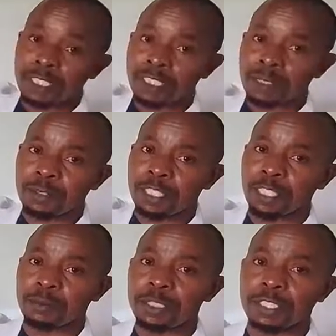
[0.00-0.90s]
the exams that
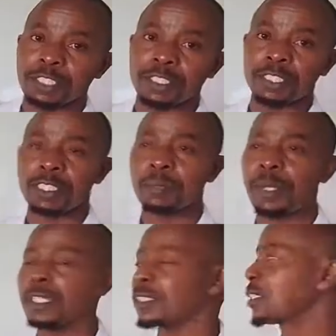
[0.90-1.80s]
have been tested in the
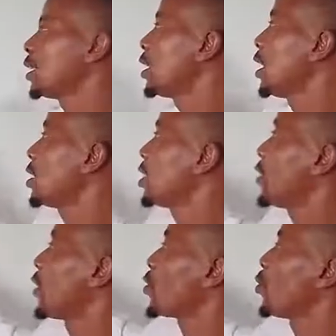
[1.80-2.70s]
past, it
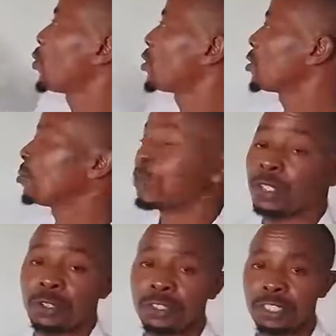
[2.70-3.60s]
never goes
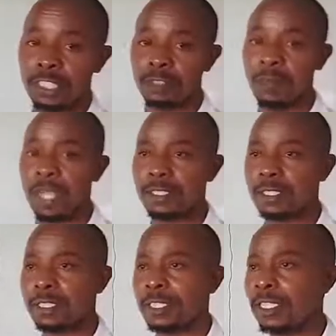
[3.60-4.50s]
beyond 6 marks.
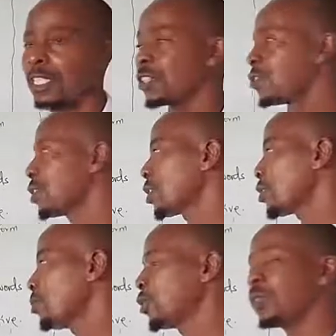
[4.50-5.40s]
It
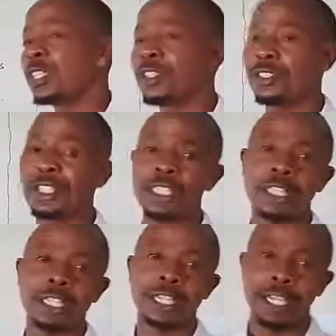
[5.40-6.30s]
ranges between 3
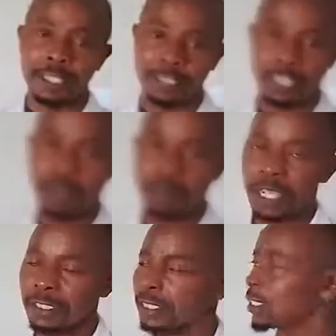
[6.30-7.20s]
and 6
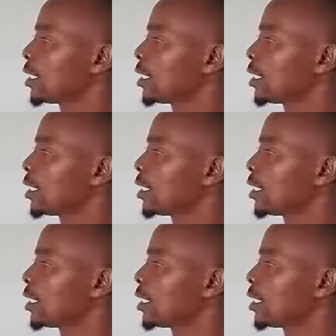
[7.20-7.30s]
marks.